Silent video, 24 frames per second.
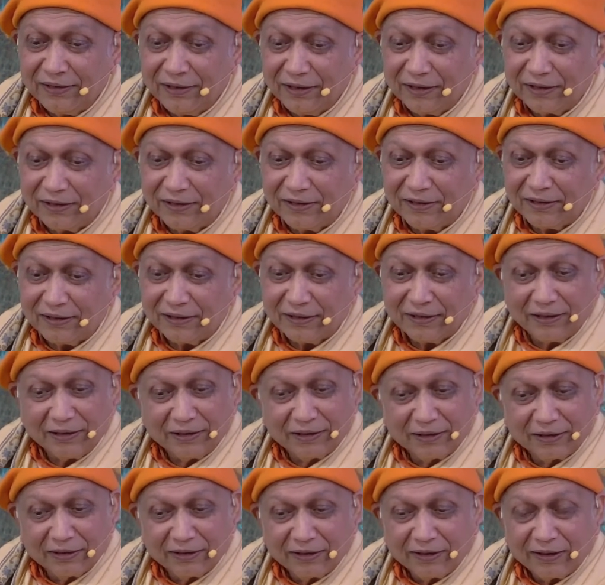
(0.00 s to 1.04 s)
this is
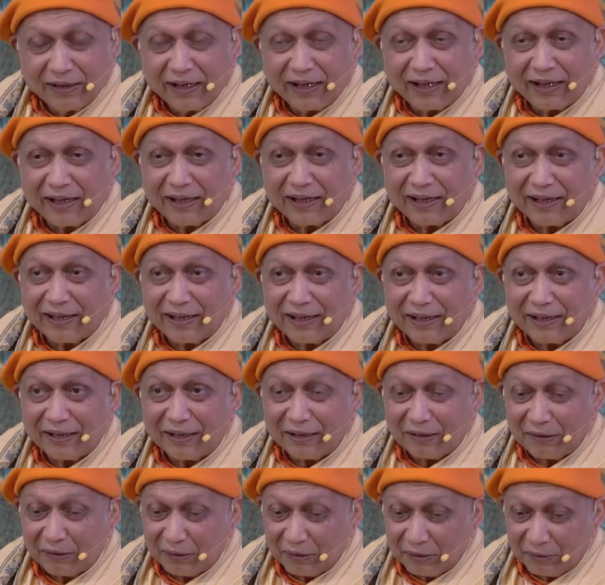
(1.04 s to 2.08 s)

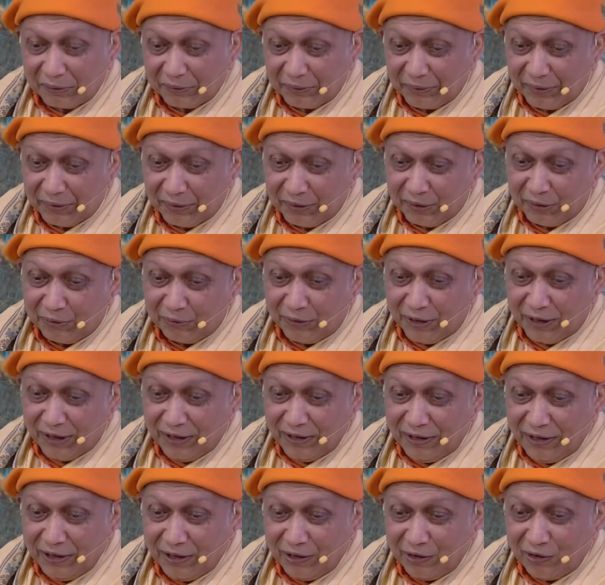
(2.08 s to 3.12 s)
uh,
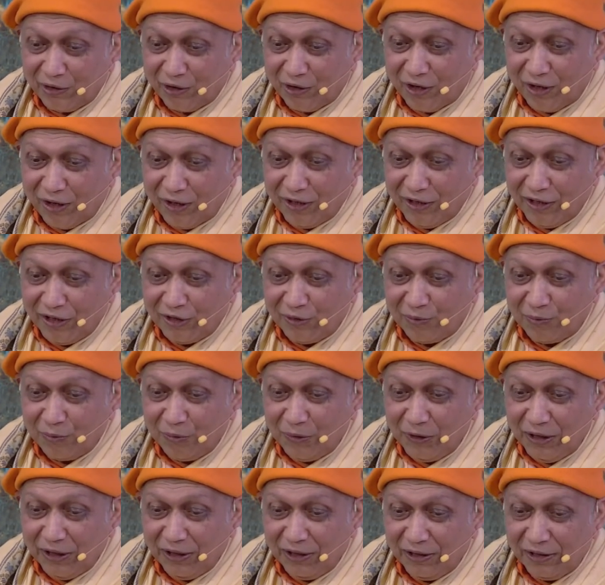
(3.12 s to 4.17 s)
when the God
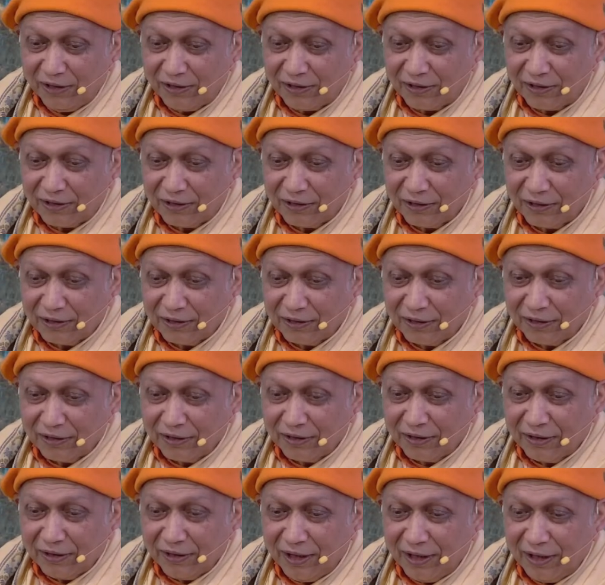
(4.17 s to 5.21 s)
is pleased,
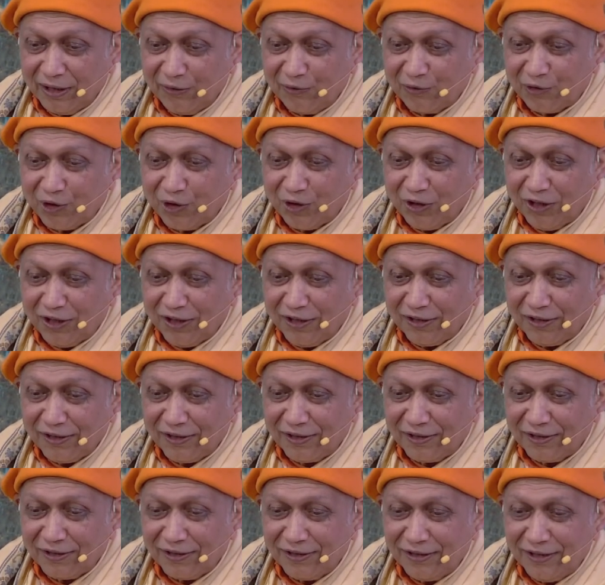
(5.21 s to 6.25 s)
then
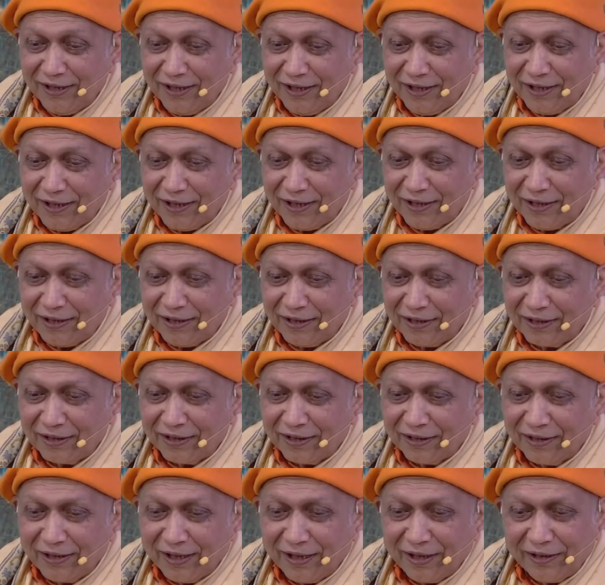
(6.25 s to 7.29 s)
what is
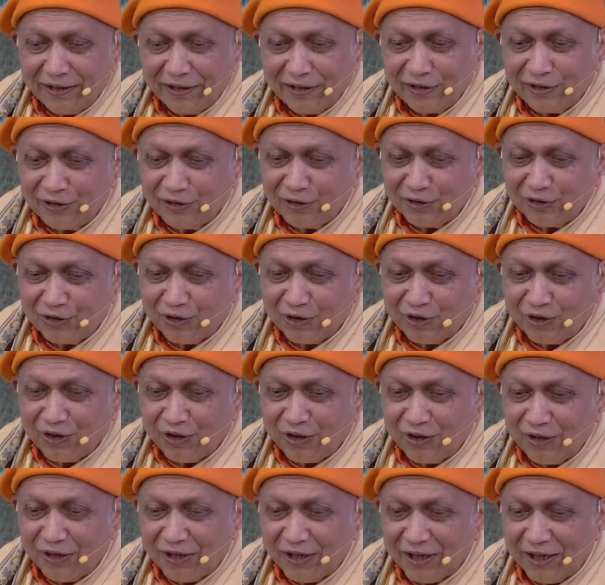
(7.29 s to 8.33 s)
there that is
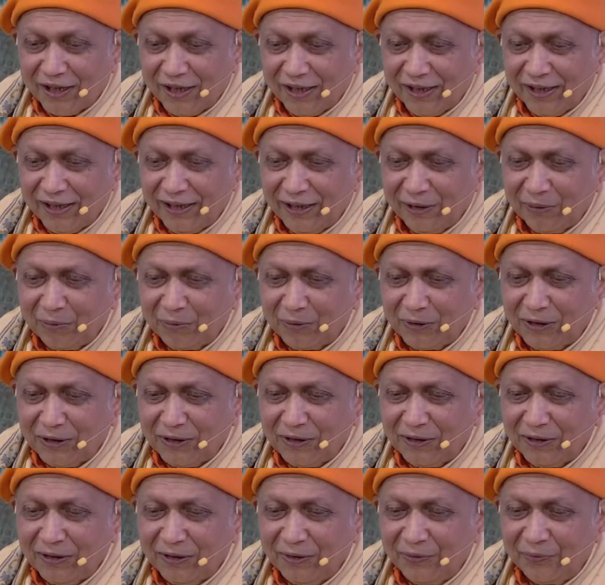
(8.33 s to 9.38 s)
not
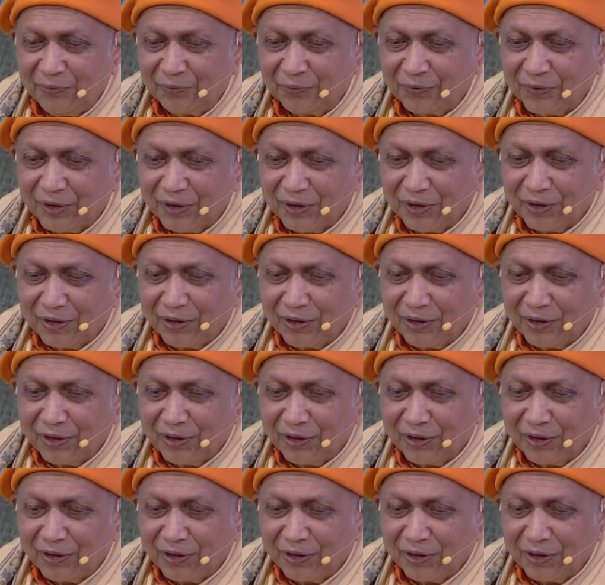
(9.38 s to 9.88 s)
attainable?